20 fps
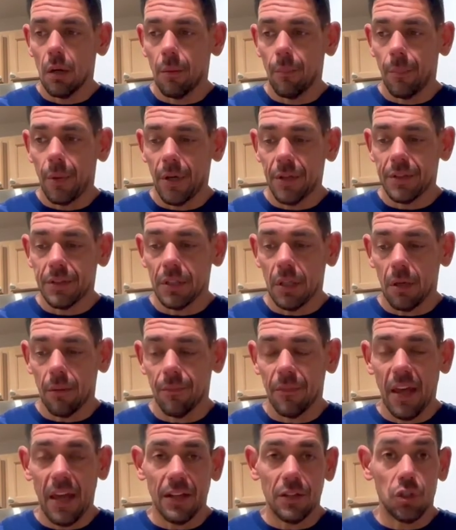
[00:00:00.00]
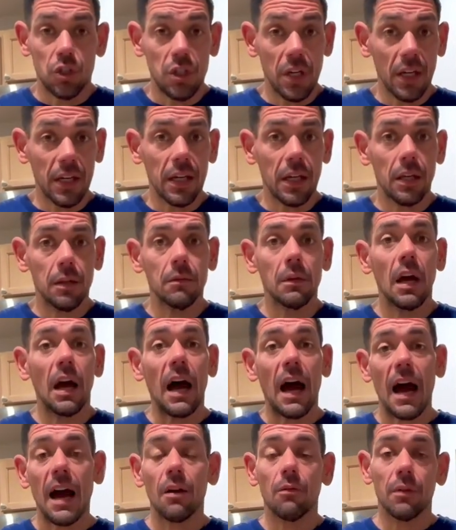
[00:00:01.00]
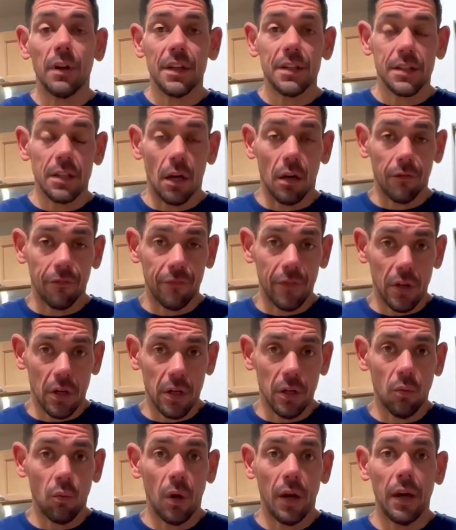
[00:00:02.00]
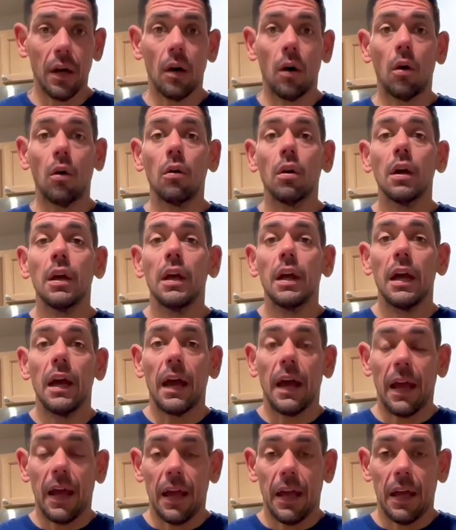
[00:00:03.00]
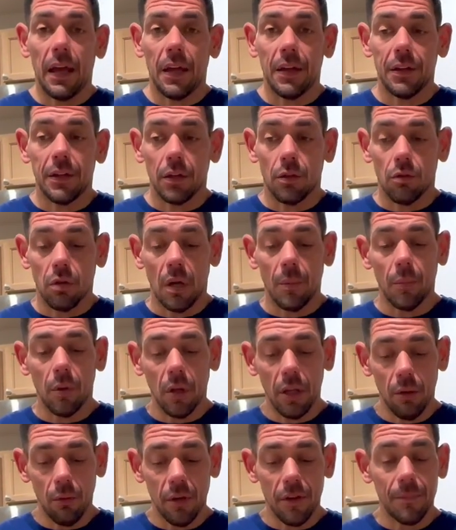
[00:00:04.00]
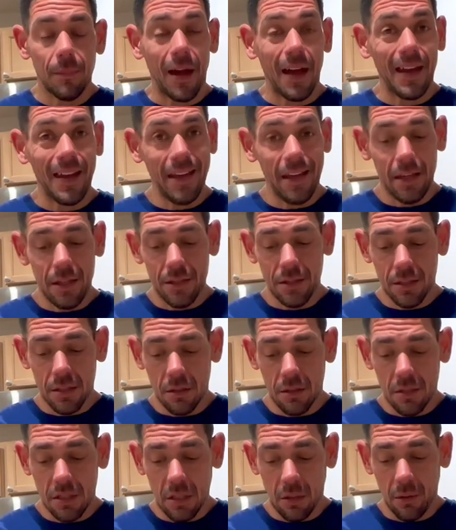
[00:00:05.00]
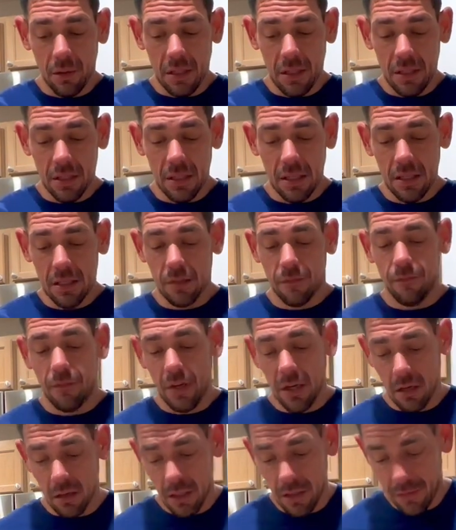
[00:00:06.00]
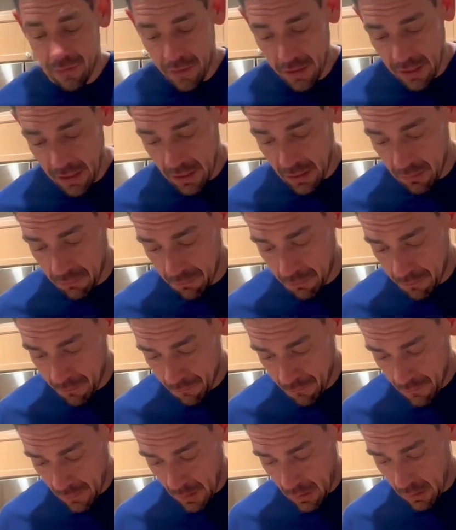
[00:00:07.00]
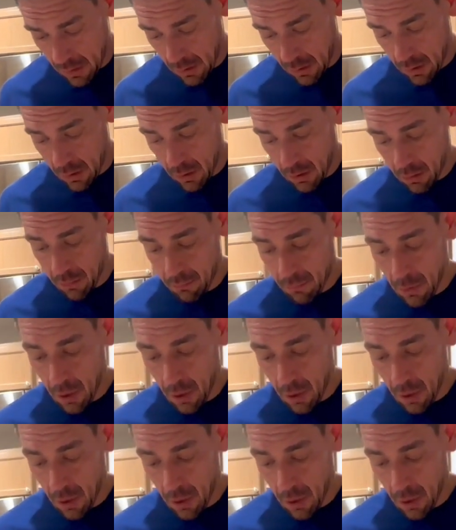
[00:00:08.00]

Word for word: But um, that chicken, I rinse off very well and crumble it with my hands. So it is, it's very thin um,